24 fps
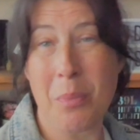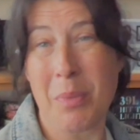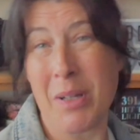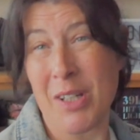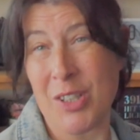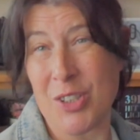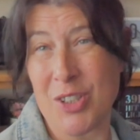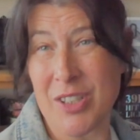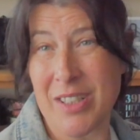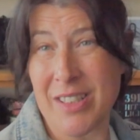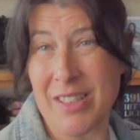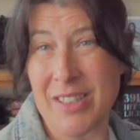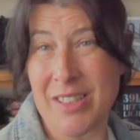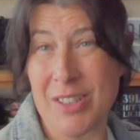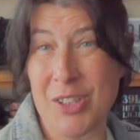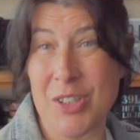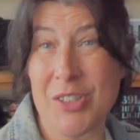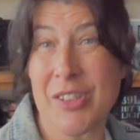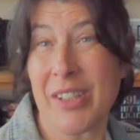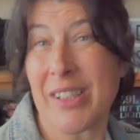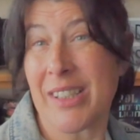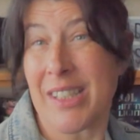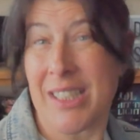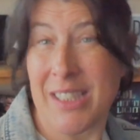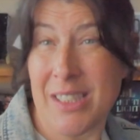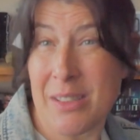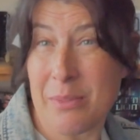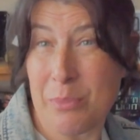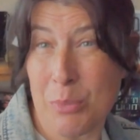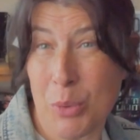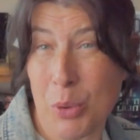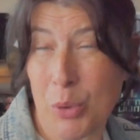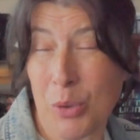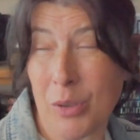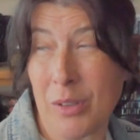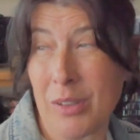purchase, because I needed
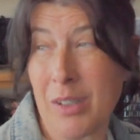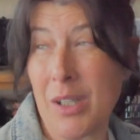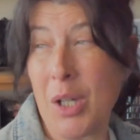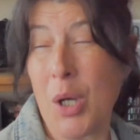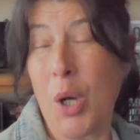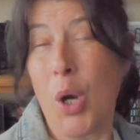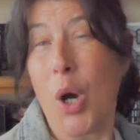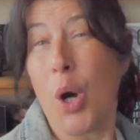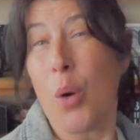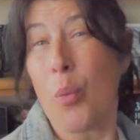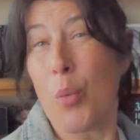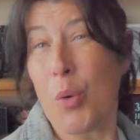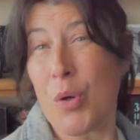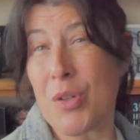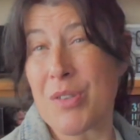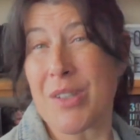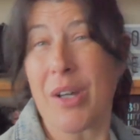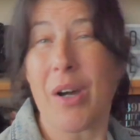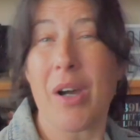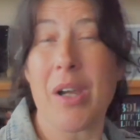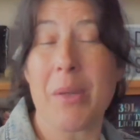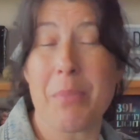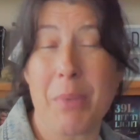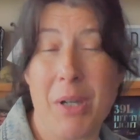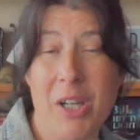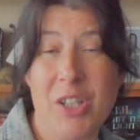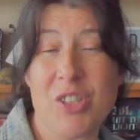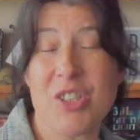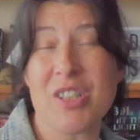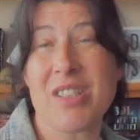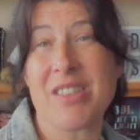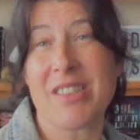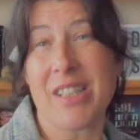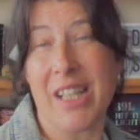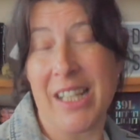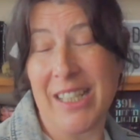more, was I
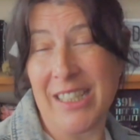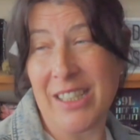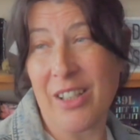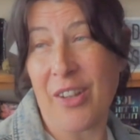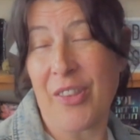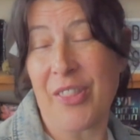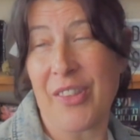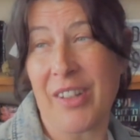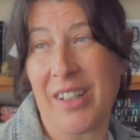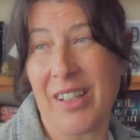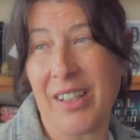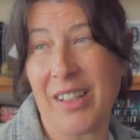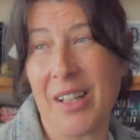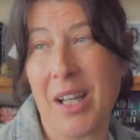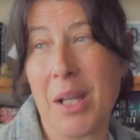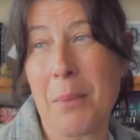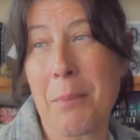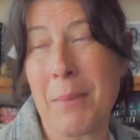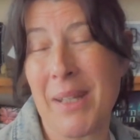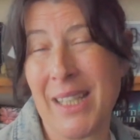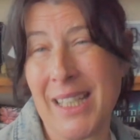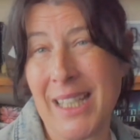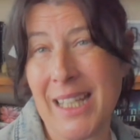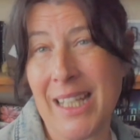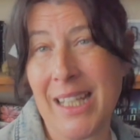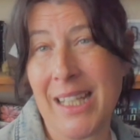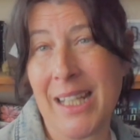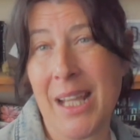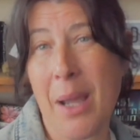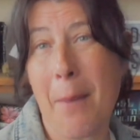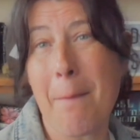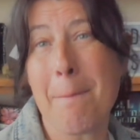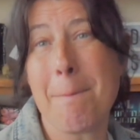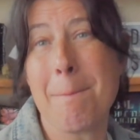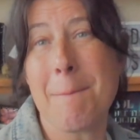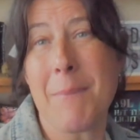purchased another
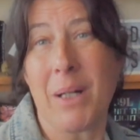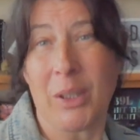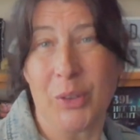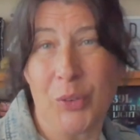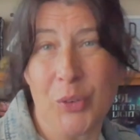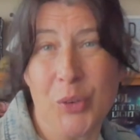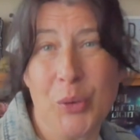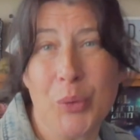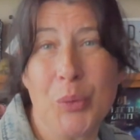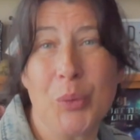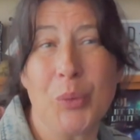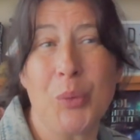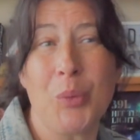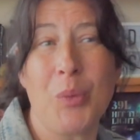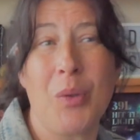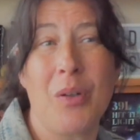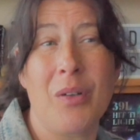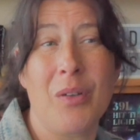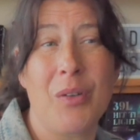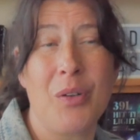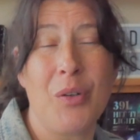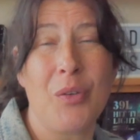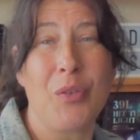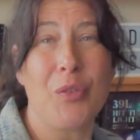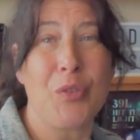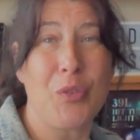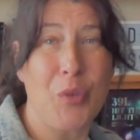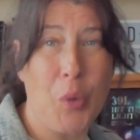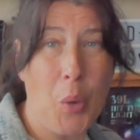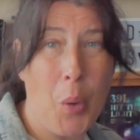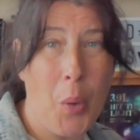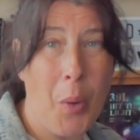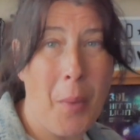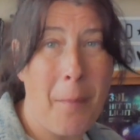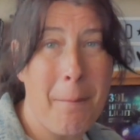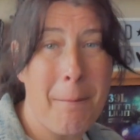mini bundle
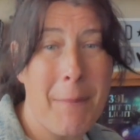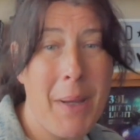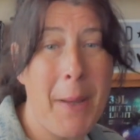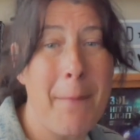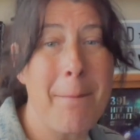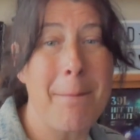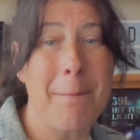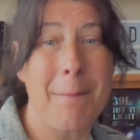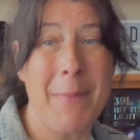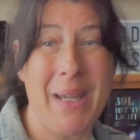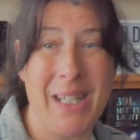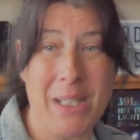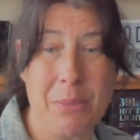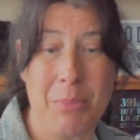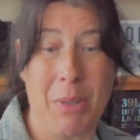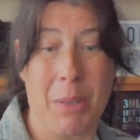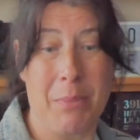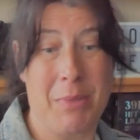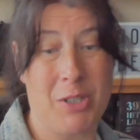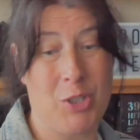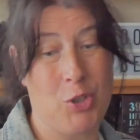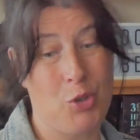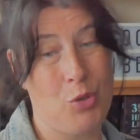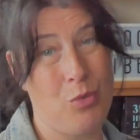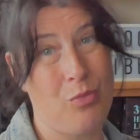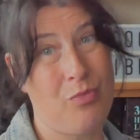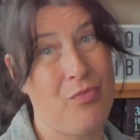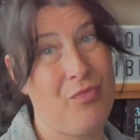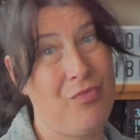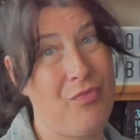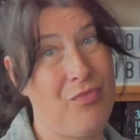from Made by Mitchell.